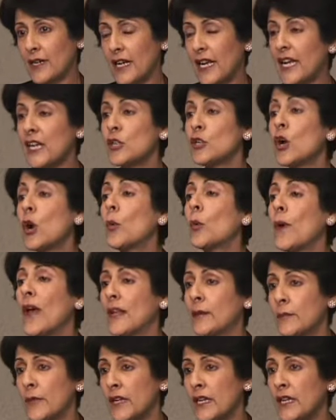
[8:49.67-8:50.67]
in your
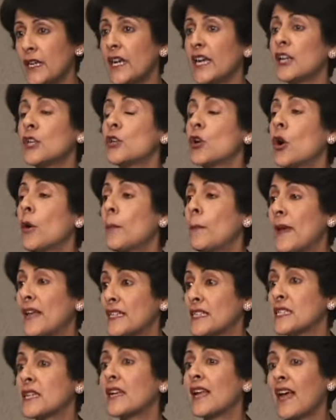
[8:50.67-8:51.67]
well being, in your
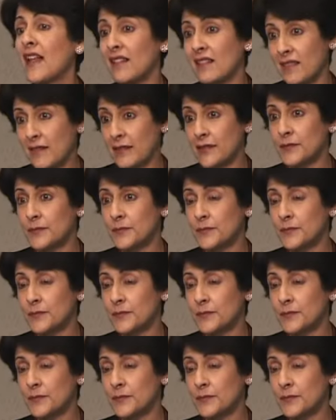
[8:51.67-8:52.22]
mental health.